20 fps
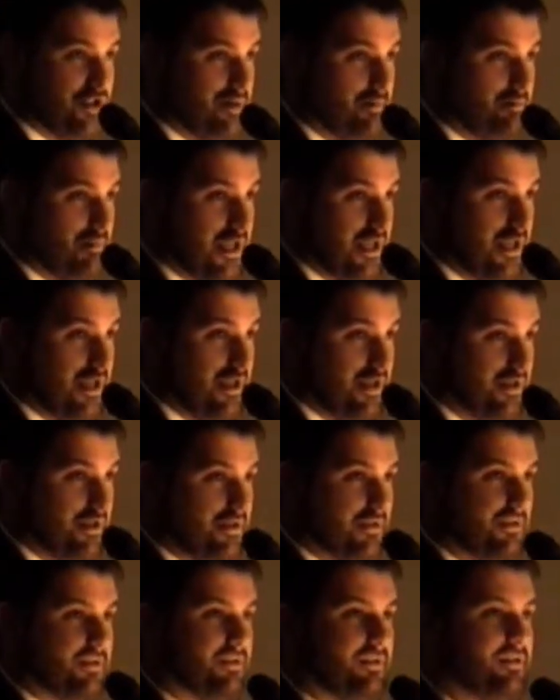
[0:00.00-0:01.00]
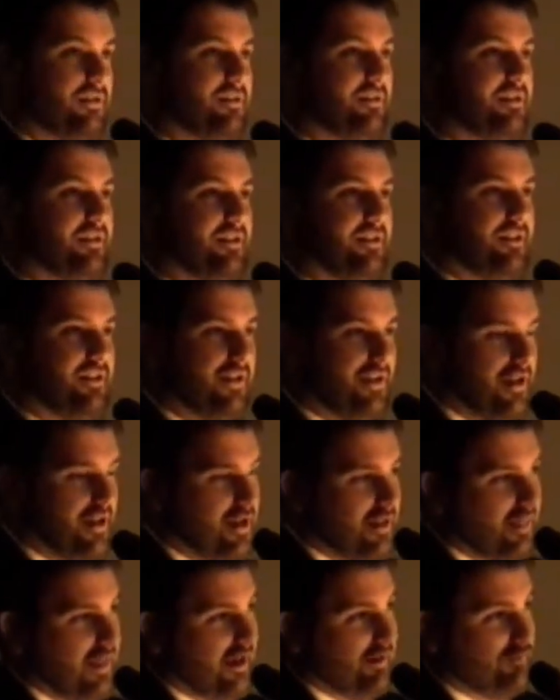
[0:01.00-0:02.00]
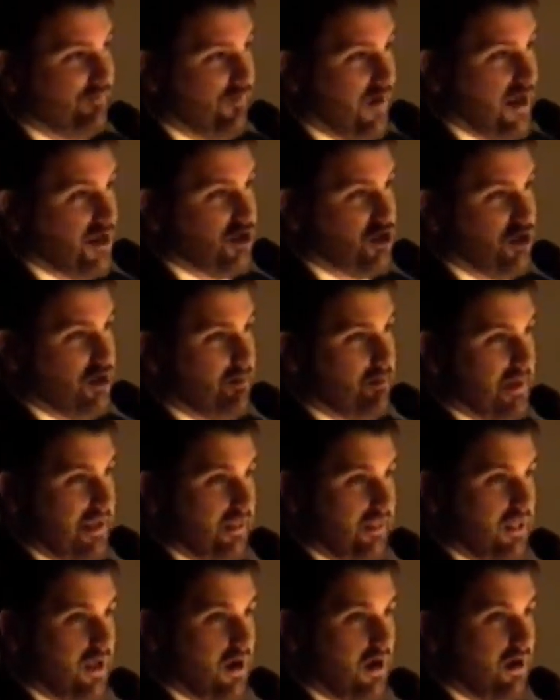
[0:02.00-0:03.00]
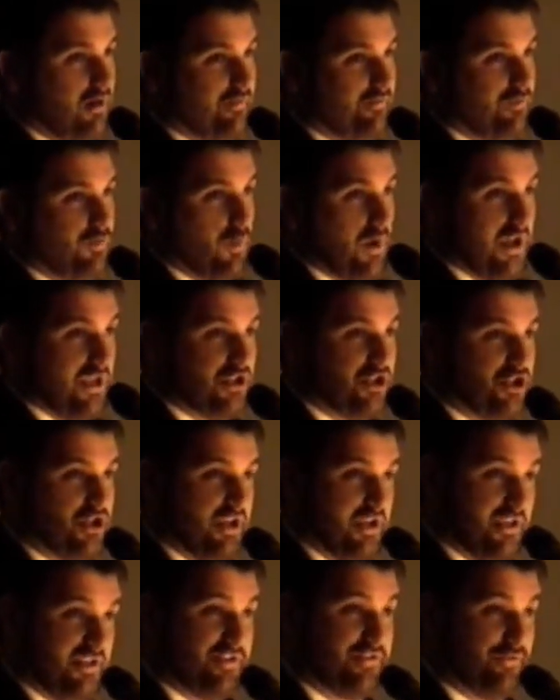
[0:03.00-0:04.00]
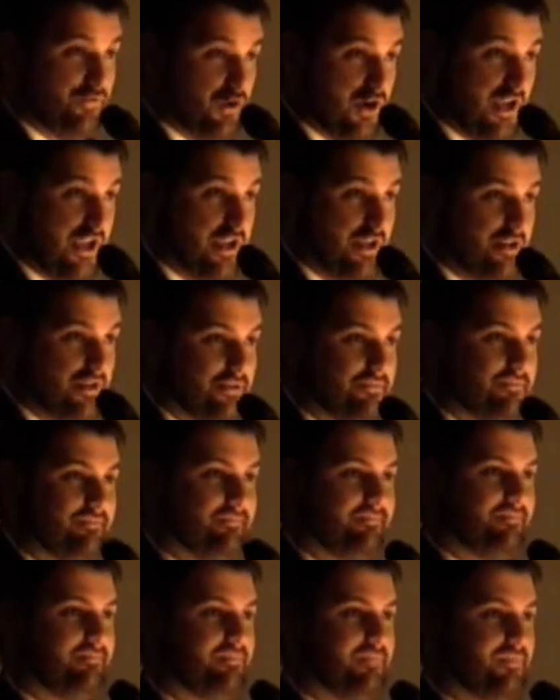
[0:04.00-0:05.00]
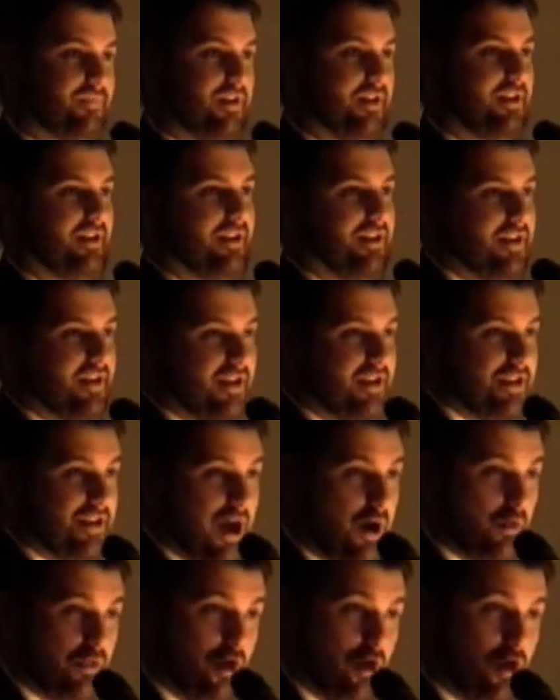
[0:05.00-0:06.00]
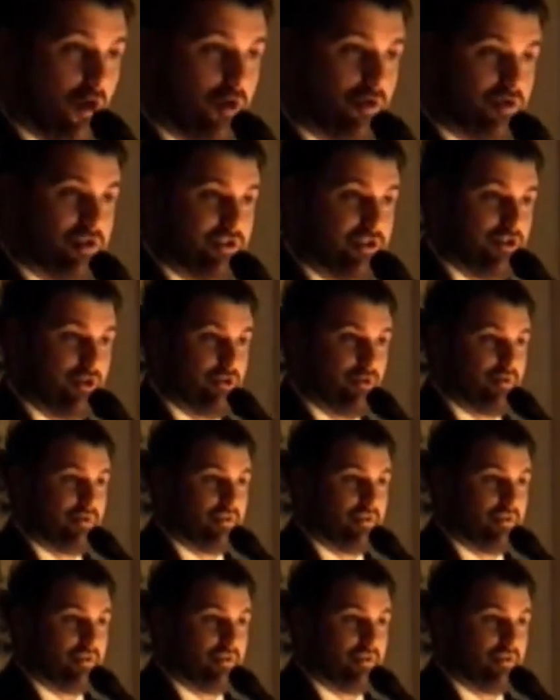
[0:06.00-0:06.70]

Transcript: to me like friendship and love, which is free. Now those two